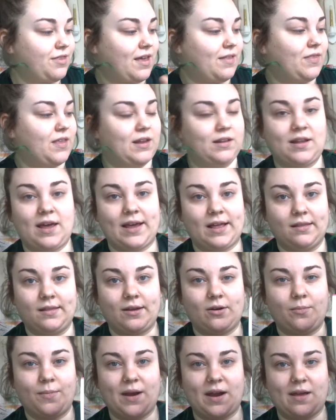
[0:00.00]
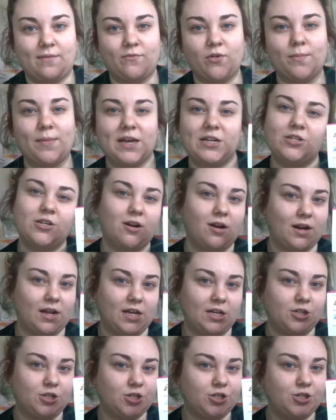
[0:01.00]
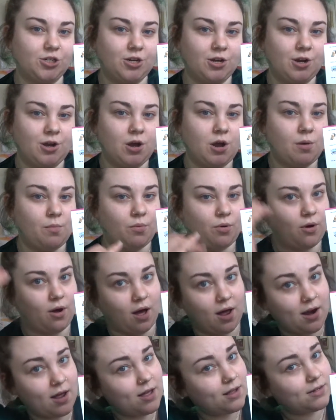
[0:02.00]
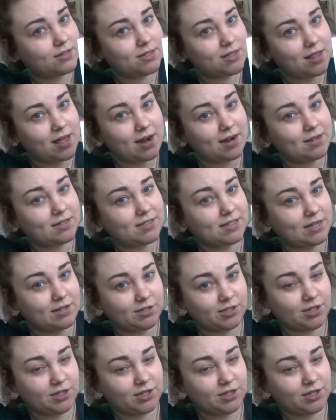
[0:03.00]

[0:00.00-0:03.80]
and then like a little bit of information on each product that it sends